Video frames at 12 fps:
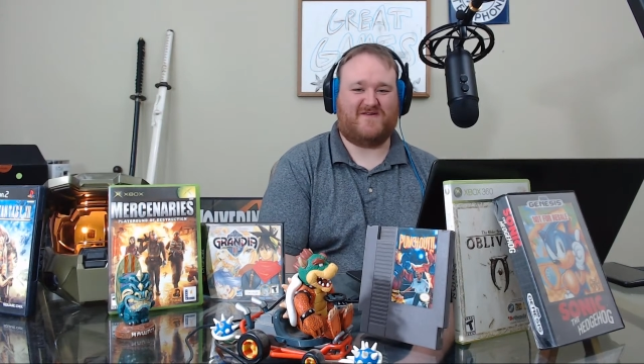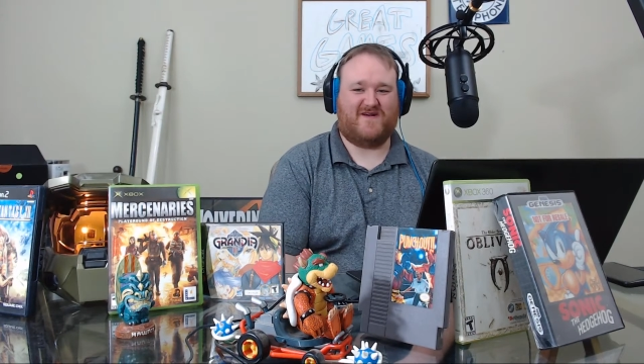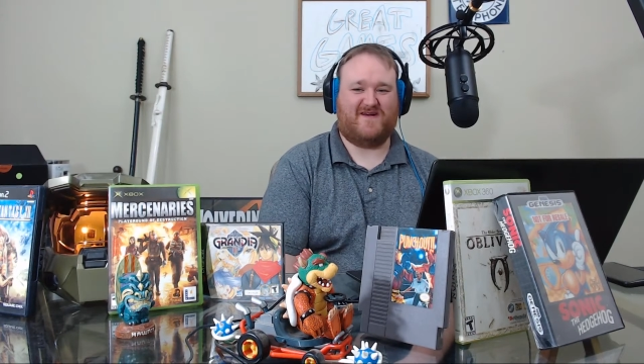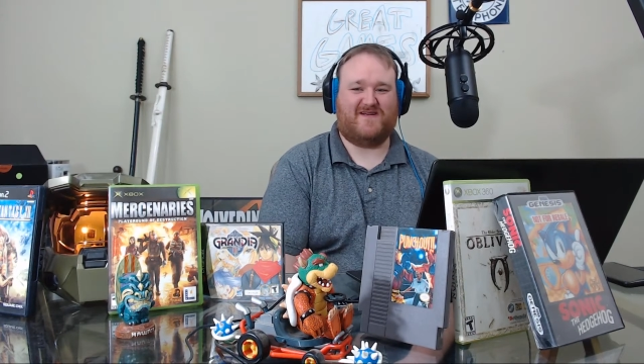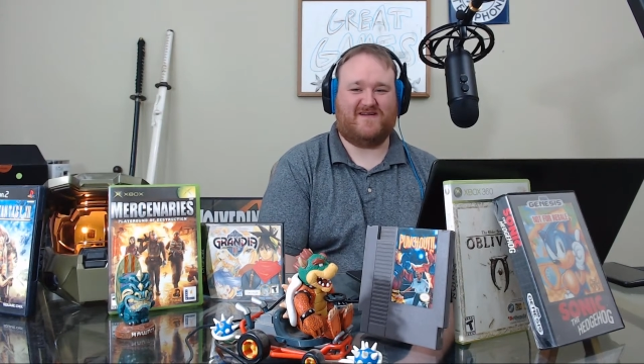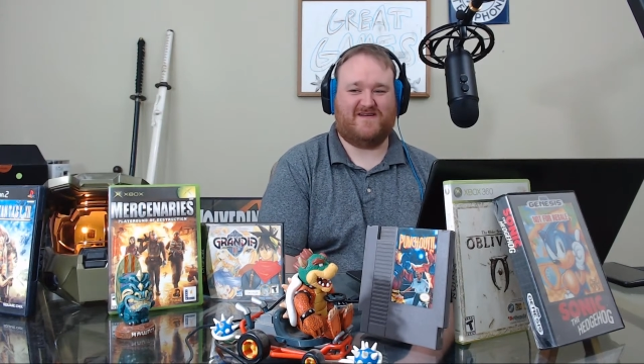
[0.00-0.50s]
That's
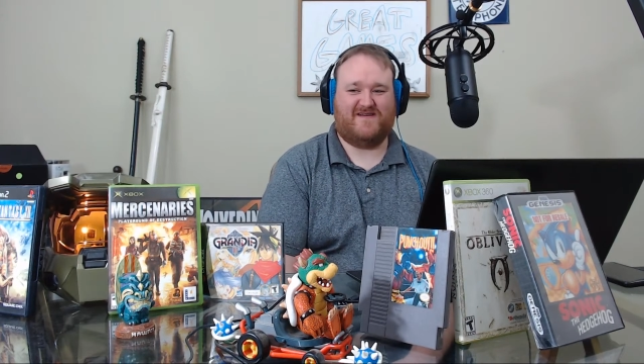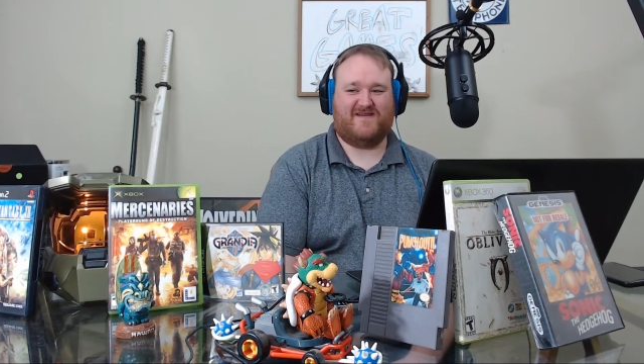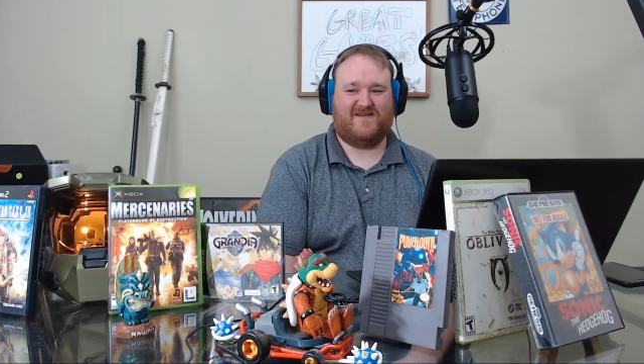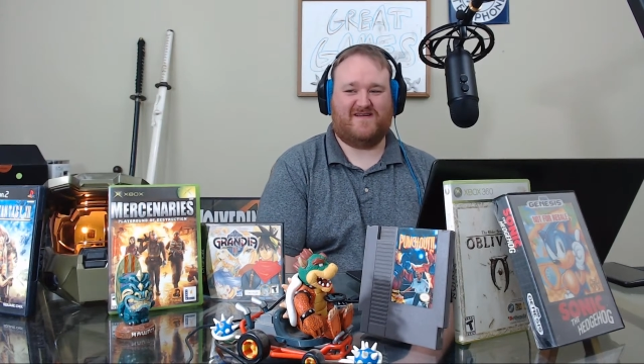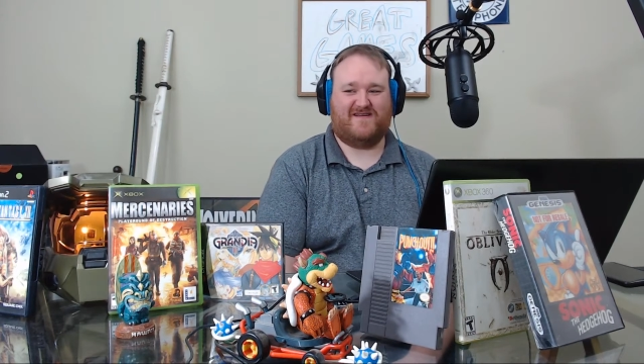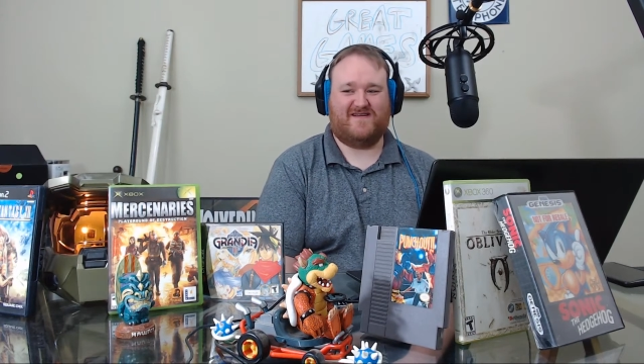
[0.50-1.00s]
right.
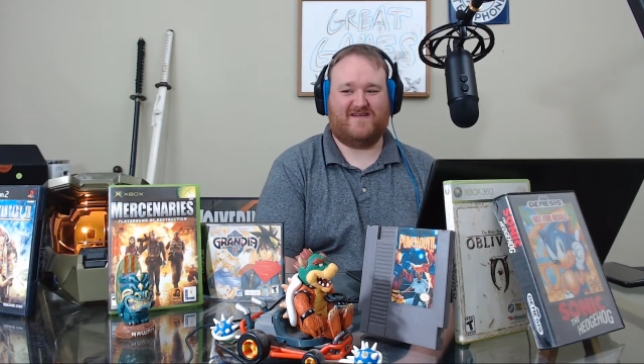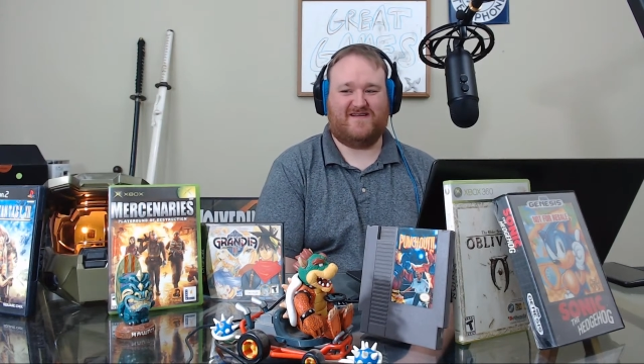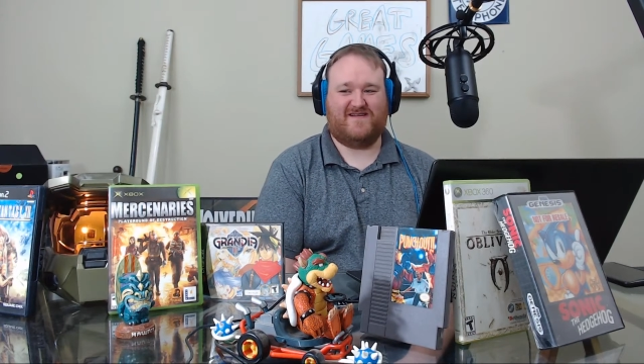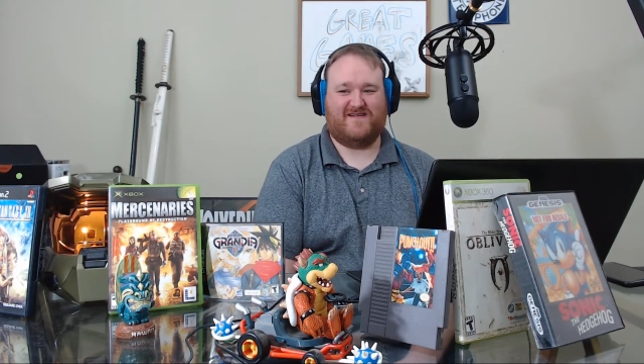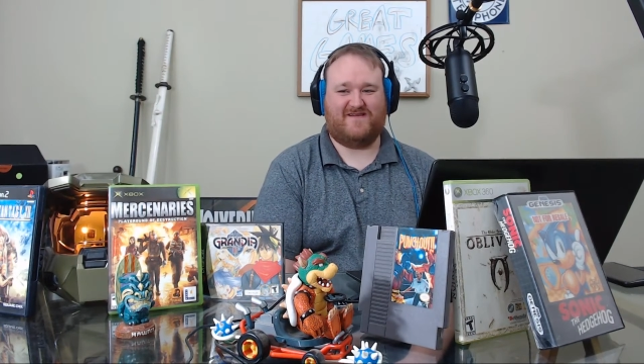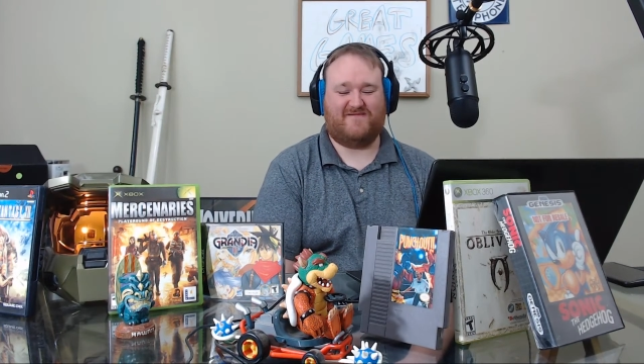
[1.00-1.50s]

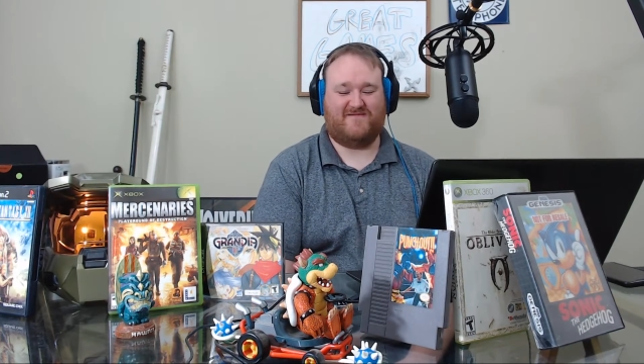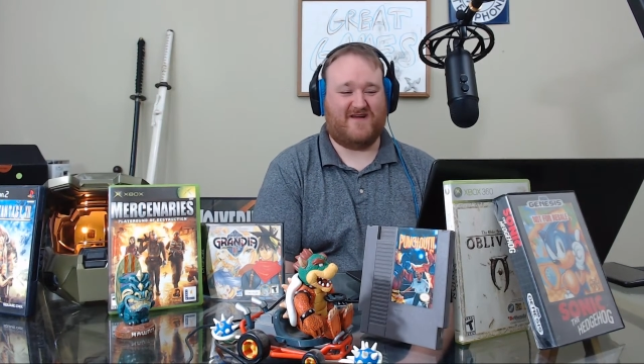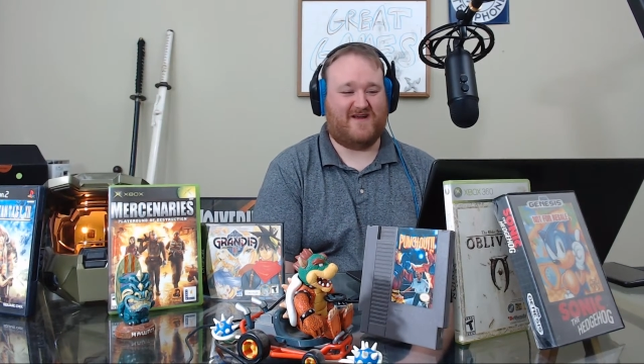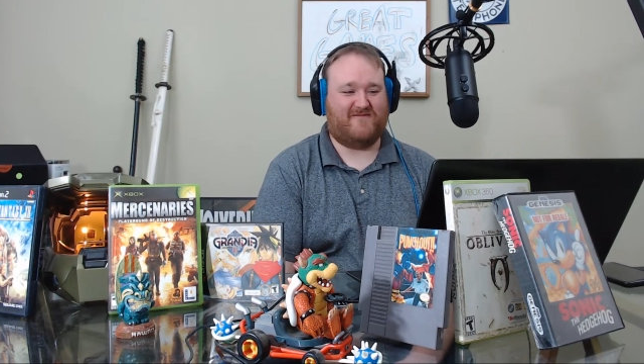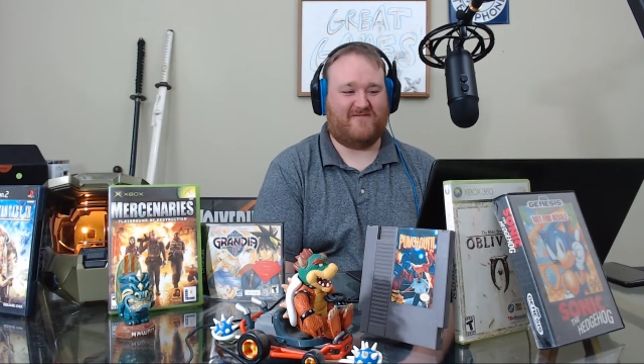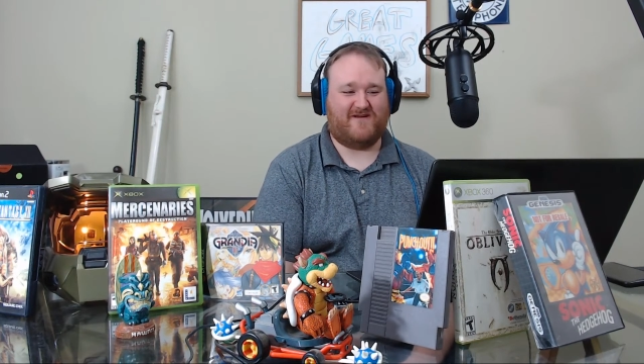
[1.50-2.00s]

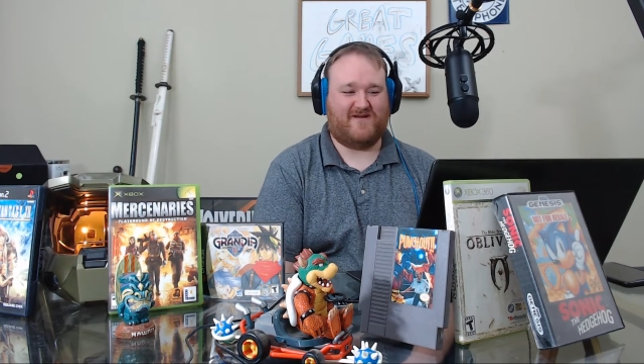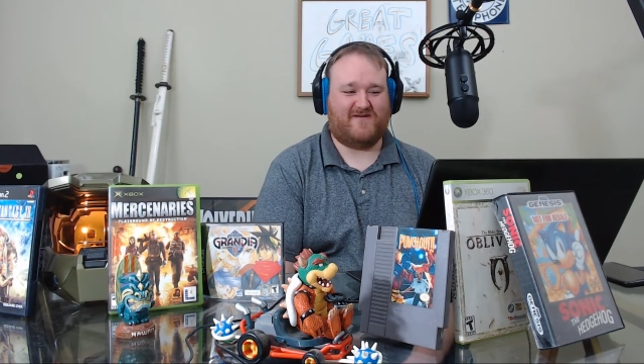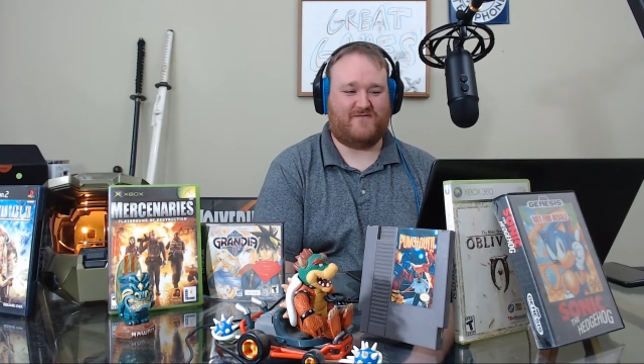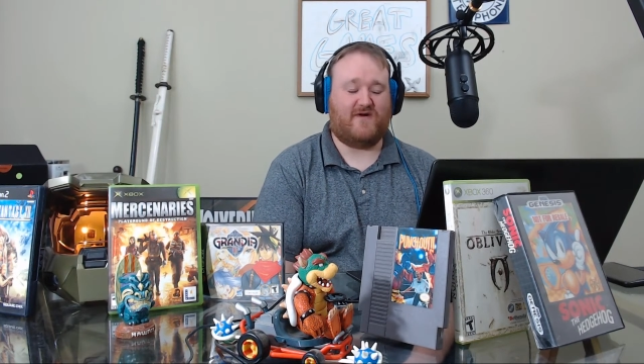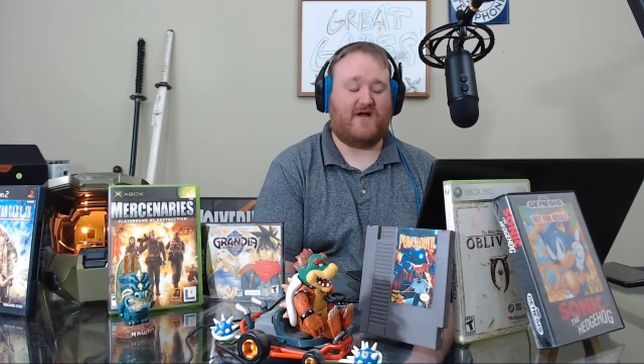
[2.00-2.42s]
Right.